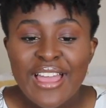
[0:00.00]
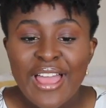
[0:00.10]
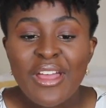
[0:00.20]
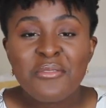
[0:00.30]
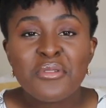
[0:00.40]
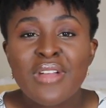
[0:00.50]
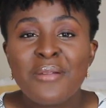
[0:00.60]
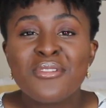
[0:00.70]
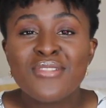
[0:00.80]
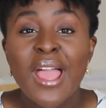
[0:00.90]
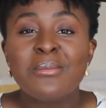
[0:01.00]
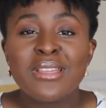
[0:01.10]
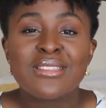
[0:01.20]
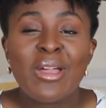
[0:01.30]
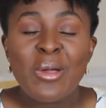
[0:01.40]
I know I've been
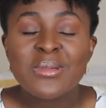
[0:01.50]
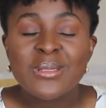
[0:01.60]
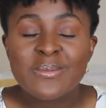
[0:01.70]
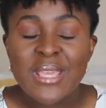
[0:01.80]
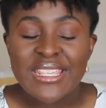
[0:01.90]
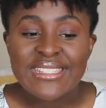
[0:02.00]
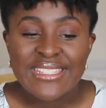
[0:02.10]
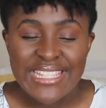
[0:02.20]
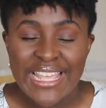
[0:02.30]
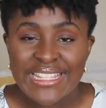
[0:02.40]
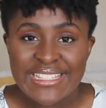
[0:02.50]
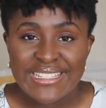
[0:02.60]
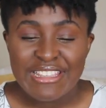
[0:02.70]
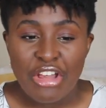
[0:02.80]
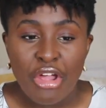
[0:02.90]
rambling, so I hope this makes
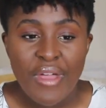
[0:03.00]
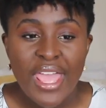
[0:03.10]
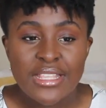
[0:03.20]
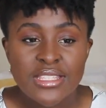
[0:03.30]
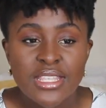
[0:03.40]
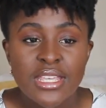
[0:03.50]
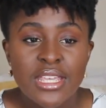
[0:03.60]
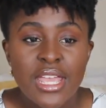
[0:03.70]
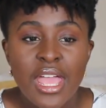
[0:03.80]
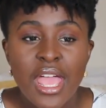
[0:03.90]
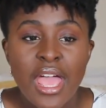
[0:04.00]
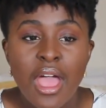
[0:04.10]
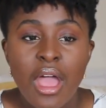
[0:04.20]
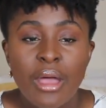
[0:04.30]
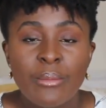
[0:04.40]
sense, you know.
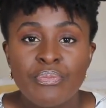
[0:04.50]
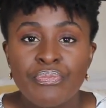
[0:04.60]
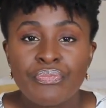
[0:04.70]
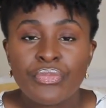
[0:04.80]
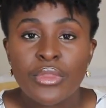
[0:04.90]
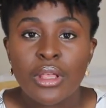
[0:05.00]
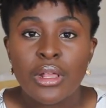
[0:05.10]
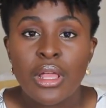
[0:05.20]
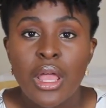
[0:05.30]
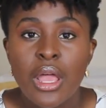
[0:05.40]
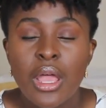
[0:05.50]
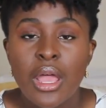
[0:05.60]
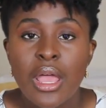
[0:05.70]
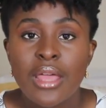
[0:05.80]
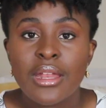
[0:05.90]
And
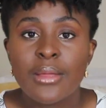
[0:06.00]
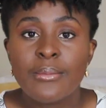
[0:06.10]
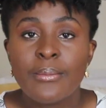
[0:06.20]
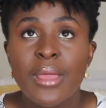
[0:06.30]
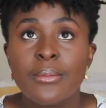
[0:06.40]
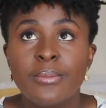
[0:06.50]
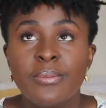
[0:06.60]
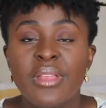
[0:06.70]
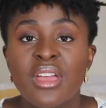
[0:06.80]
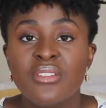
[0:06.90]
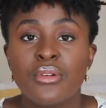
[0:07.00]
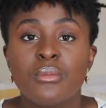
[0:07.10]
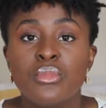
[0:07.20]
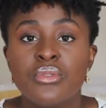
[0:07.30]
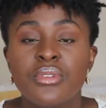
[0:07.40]
my plan for
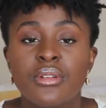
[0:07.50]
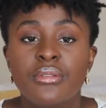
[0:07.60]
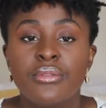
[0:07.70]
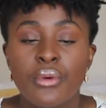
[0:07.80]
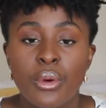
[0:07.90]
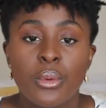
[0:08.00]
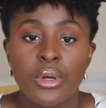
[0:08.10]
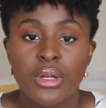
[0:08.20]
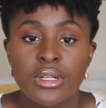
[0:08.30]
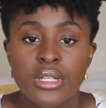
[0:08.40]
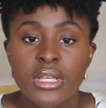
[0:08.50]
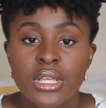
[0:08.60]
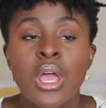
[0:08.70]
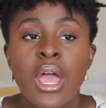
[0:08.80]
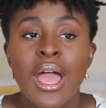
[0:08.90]
moving forward,
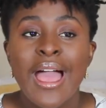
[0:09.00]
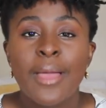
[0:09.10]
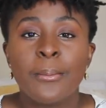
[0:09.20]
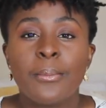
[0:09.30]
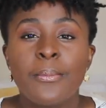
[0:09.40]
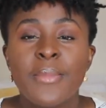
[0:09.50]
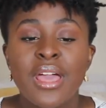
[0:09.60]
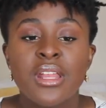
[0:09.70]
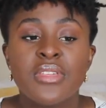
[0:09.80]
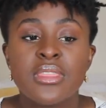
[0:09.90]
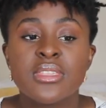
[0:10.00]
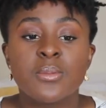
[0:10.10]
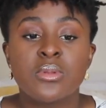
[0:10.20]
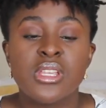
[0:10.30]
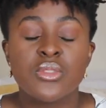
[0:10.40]
I'm kind of in this
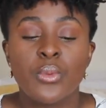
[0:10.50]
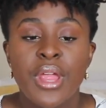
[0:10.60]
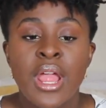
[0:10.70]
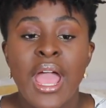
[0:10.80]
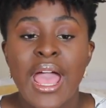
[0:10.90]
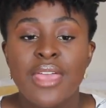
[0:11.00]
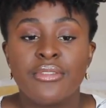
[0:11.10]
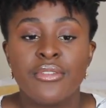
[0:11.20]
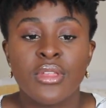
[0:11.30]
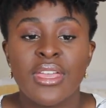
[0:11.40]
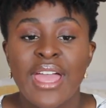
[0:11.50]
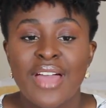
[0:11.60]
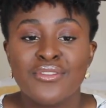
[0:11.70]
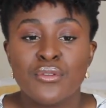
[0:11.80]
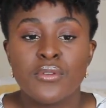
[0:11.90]
place where I feel like I
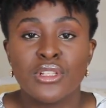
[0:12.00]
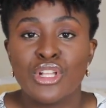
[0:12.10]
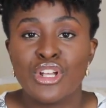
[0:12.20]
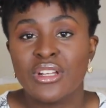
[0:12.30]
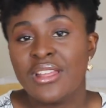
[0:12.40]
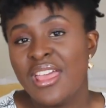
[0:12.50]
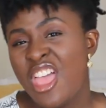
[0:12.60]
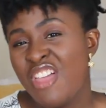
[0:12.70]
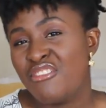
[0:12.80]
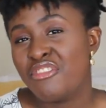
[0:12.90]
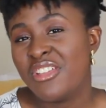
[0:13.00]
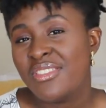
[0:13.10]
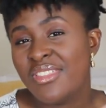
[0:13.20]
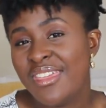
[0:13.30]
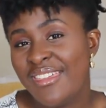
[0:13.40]
have to relearn
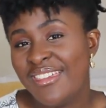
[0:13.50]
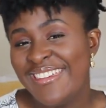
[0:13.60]
everything.